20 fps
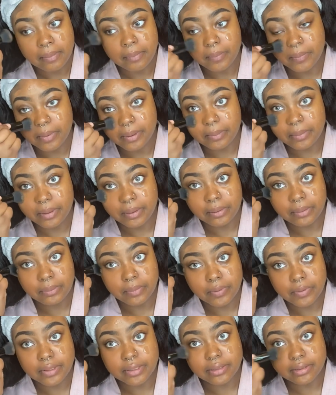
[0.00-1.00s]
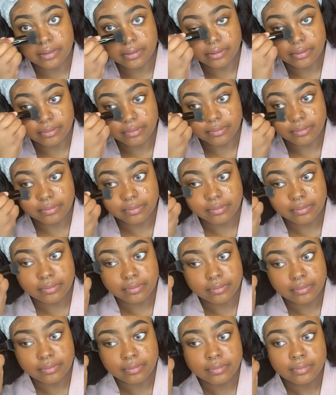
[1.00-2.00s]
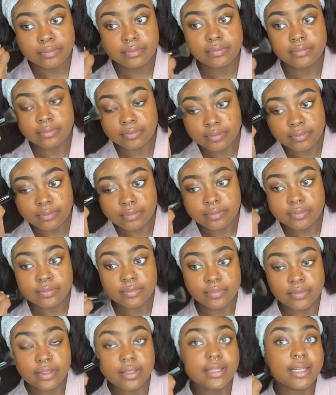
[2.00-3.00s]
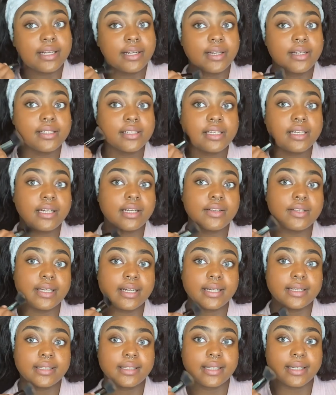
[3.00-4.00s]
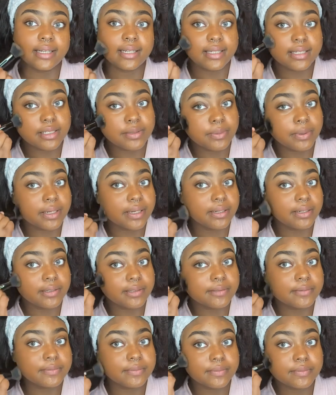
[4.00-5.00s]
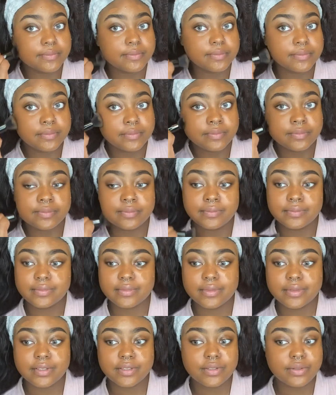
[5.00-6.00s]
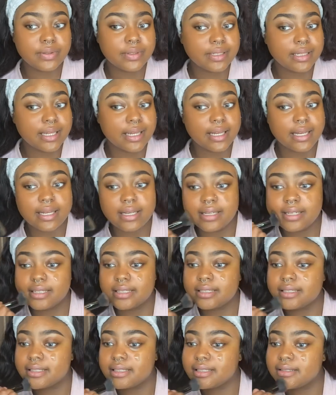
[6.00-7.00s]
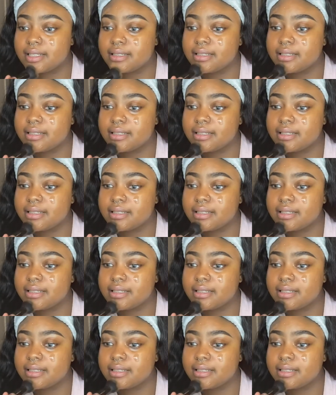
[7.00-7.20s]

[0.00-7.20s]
Make me look porcelain. Like, y'all see how that lays, bruh? So nice.